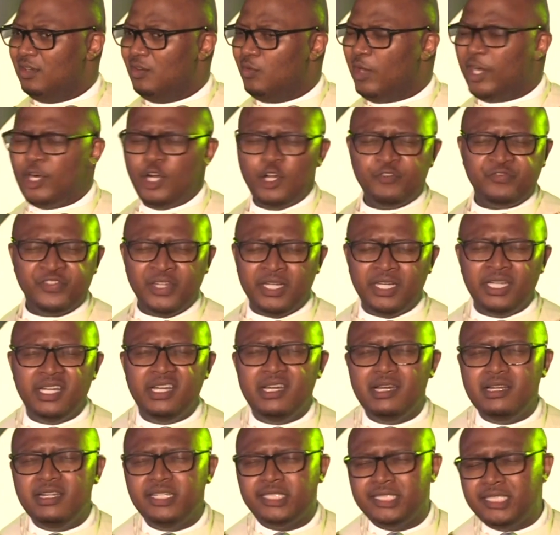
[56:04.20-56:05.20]
one of the
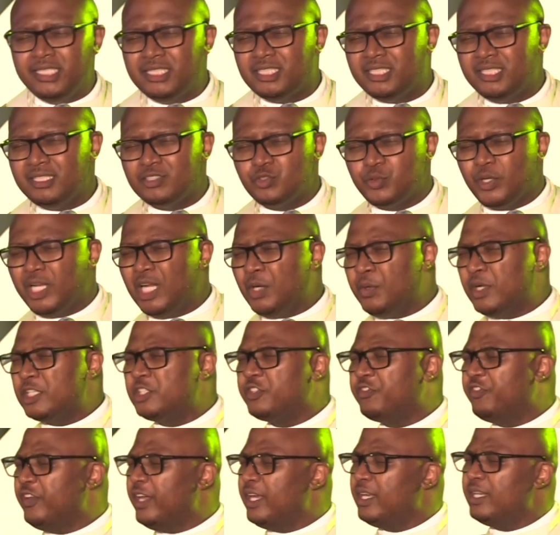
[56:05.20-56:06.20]
early teachings when I
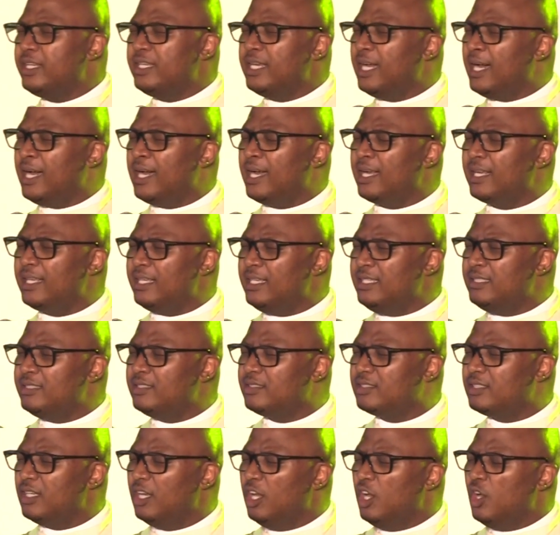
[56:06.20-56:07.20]
was very young
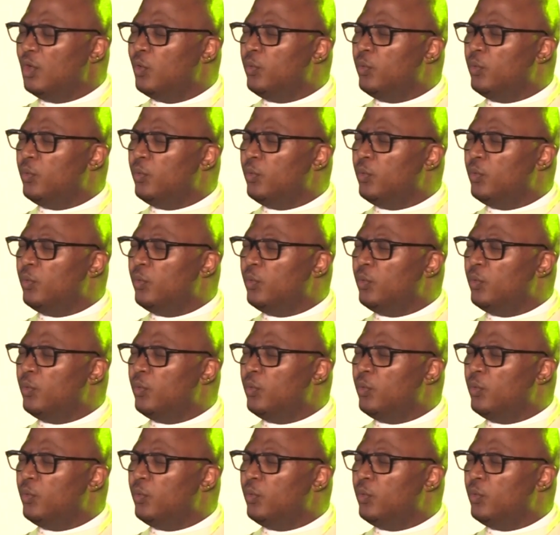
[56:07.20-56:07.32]
is